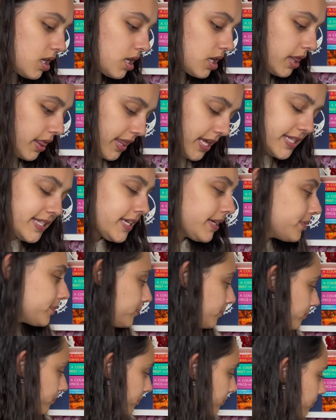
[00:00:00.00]
That's it.
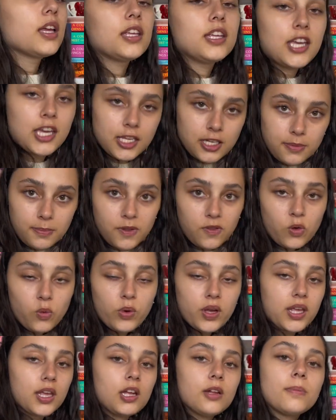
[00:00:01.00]
Kingdom of the
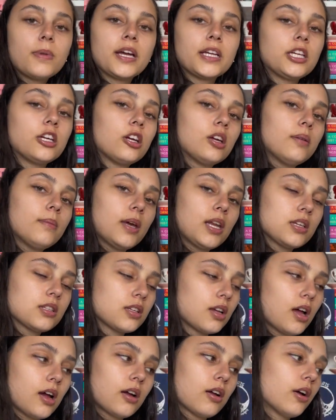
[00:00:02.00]
Wicked by Carrie
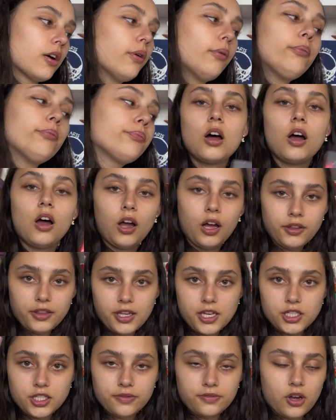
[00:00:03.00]
Maniscalco. On the
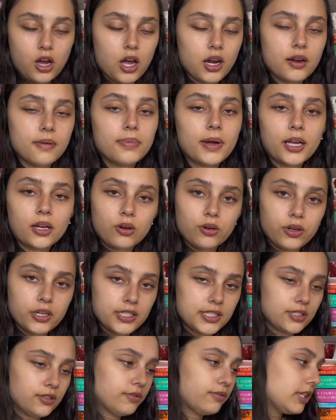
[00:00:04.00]
Edge of Ghana by Corin
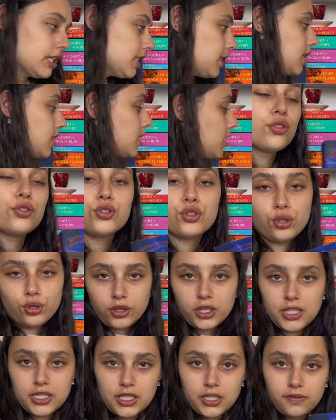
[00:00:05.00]
Dubis.
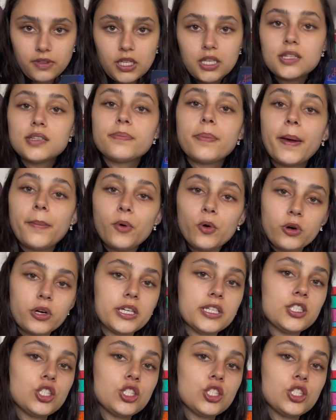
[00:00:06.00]
Truly Devious by Maureen